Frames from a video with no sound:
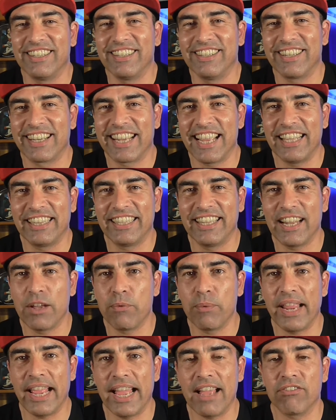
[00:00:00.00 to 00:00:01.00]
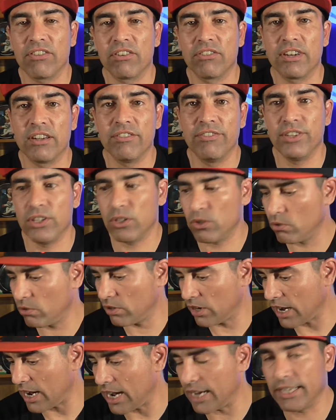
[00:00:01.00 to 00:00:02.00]
Okay, today we have a
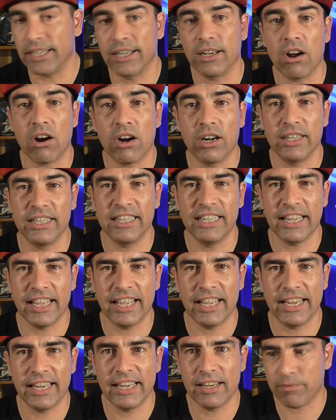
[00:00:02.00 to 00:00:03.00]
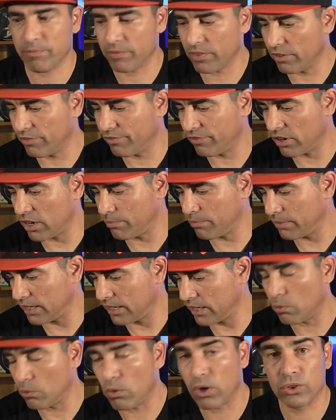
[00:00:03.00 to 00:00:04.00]
review on an RDA from
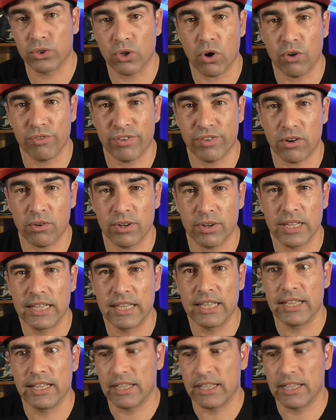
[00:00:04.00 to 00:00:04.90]
WOTOFO.